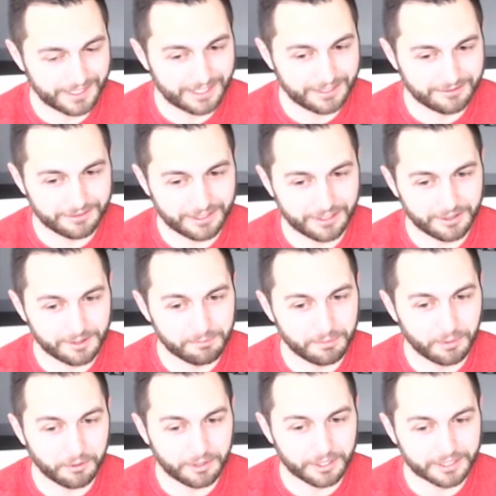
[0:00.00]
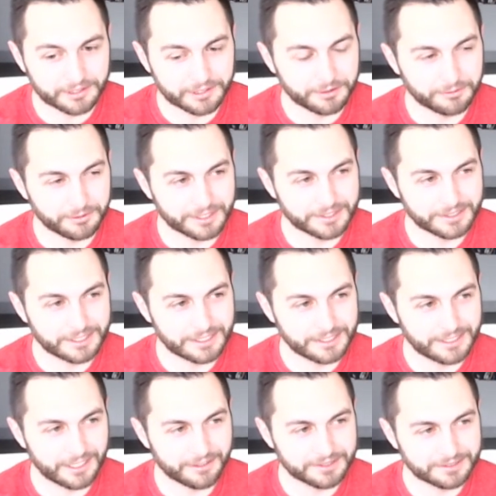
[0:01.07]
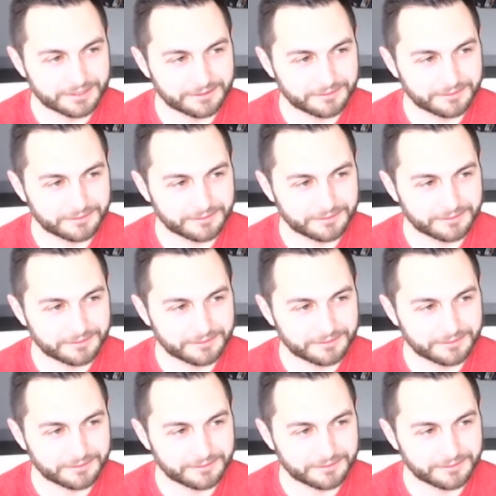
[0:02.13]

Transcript: in very boring, low-risk ETFs.